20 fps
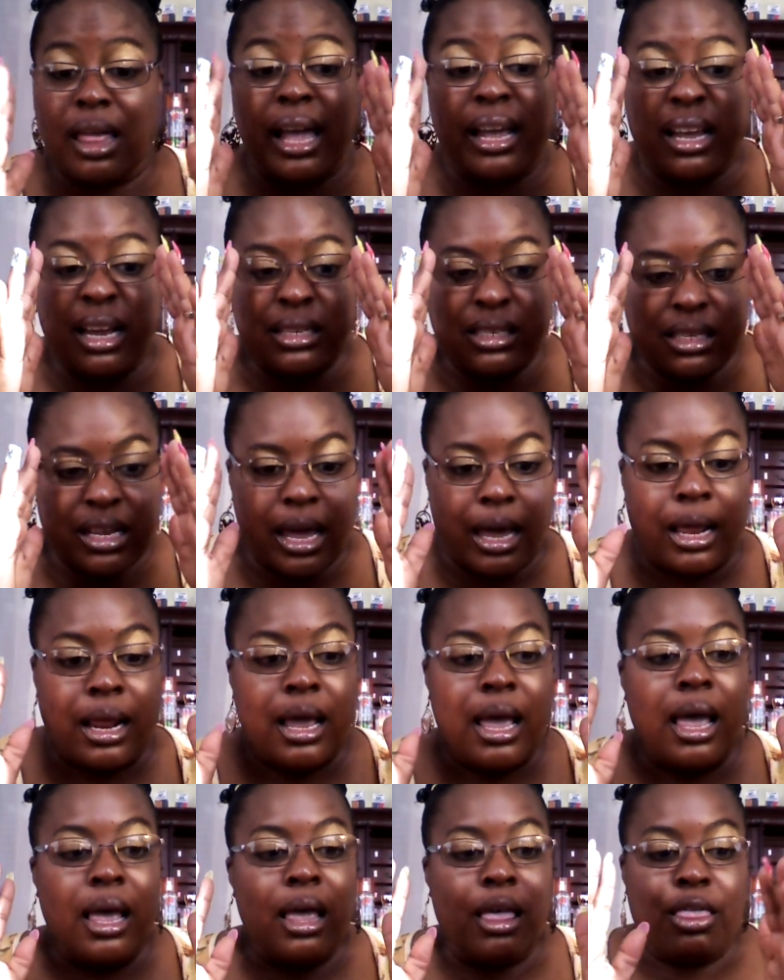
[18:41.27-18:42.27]
Like I
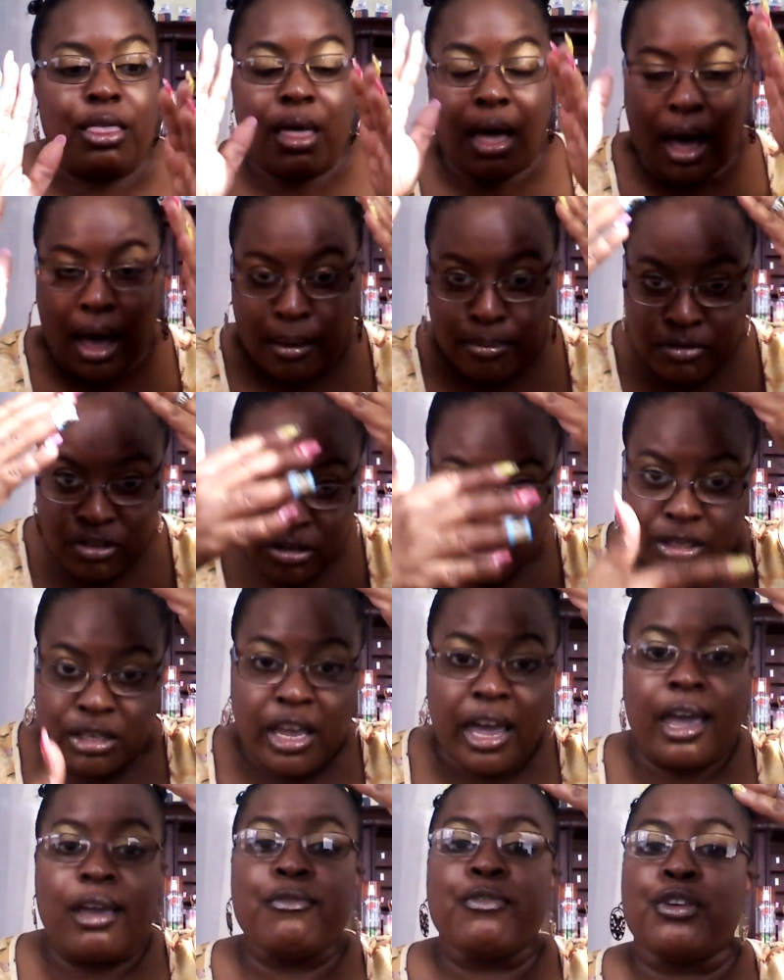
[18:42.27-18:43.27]
said, I
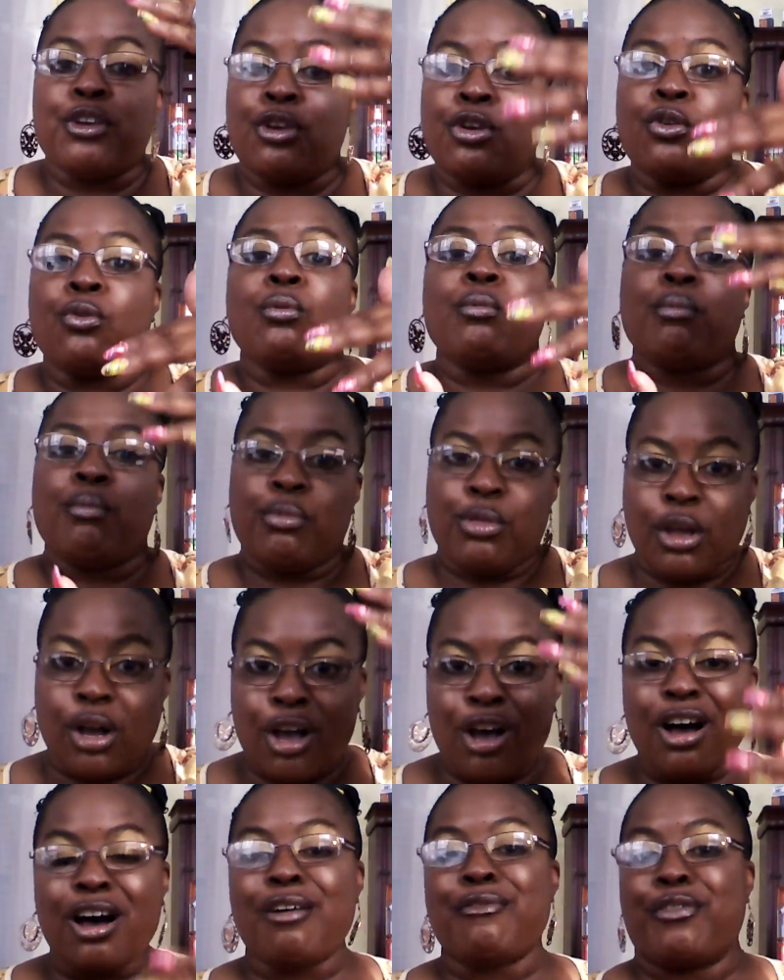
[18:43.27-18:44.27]
just gave you
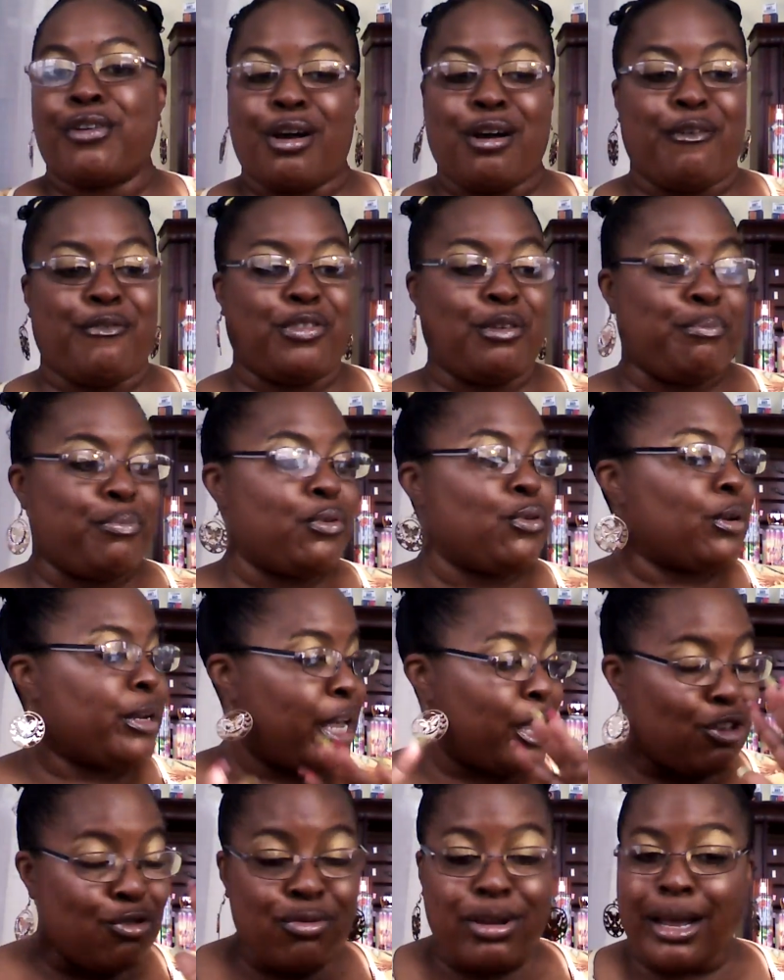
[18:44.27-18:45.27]
the cover of the book.
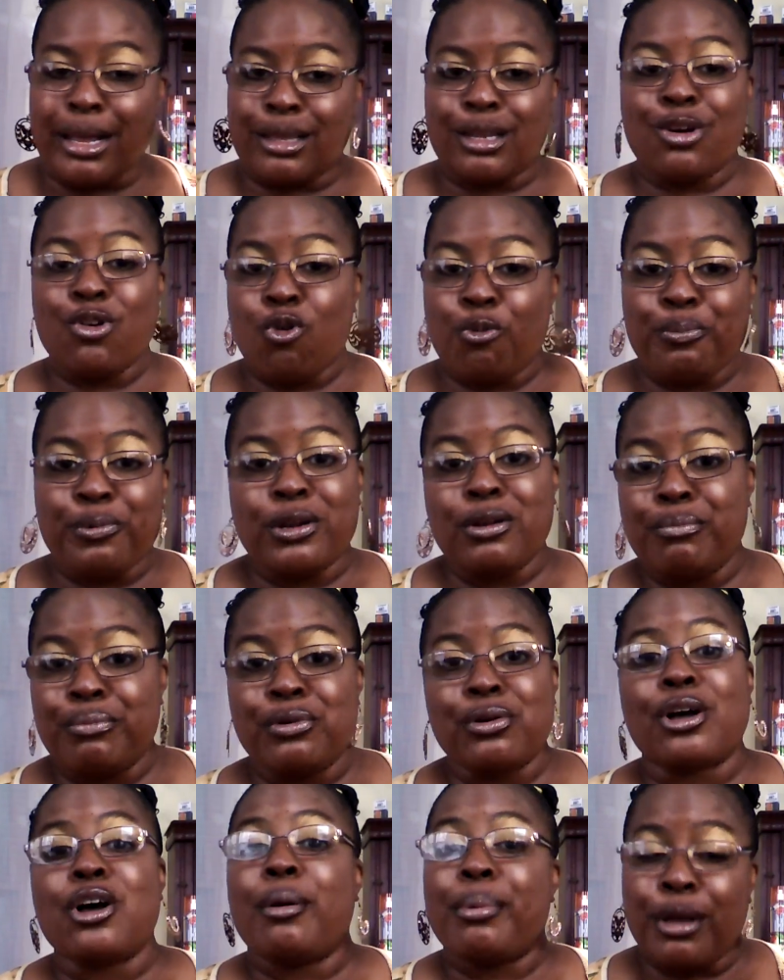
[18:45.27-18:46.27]
Now, you got to open the
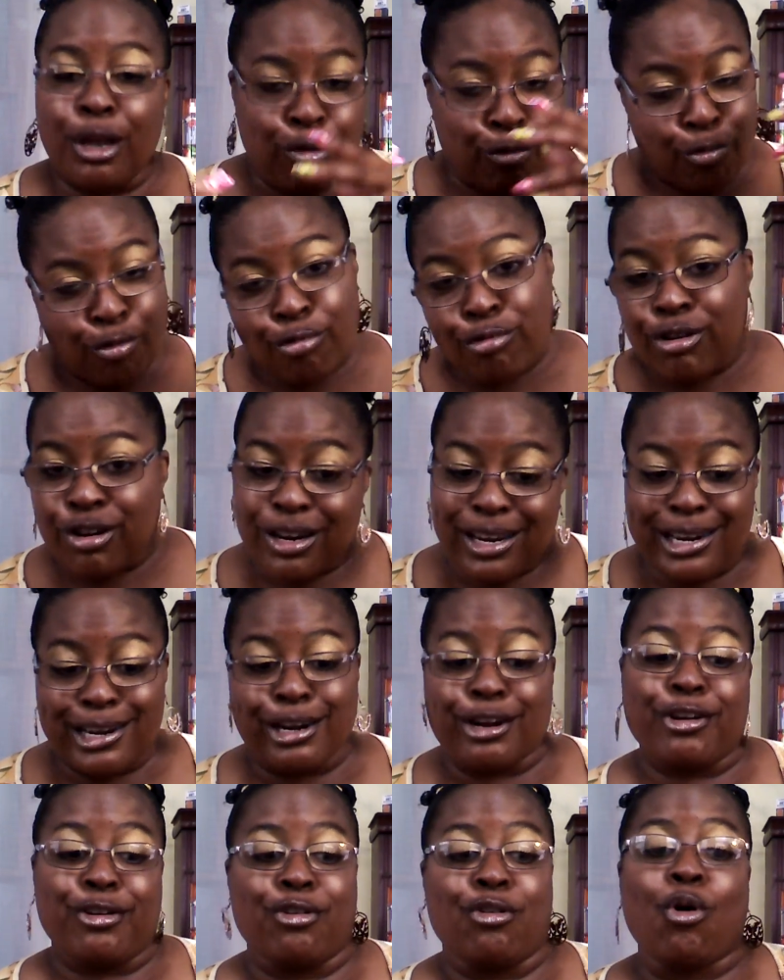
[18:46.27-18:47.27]
book up and
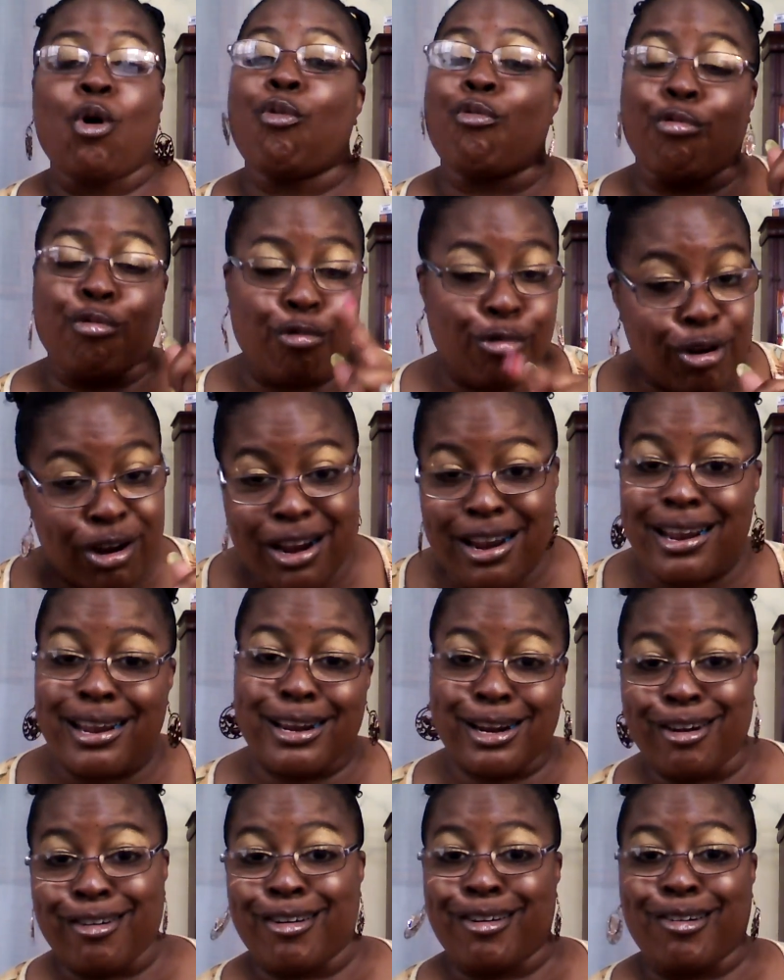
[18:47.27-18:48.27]
read, girl.
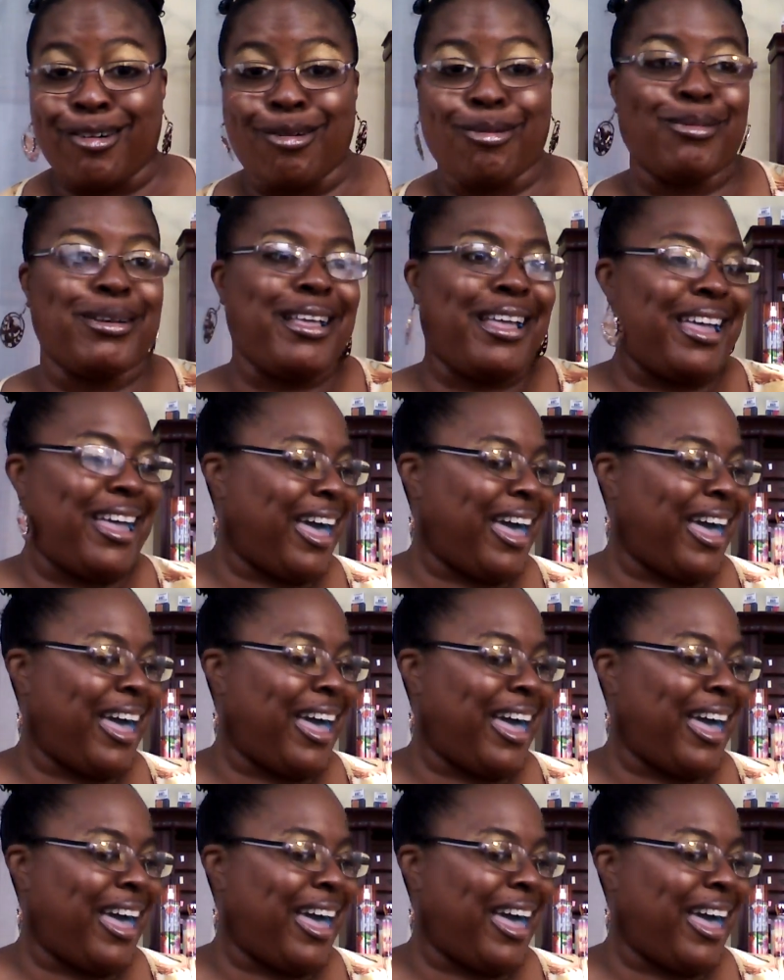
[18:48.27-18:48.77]
Read, girl.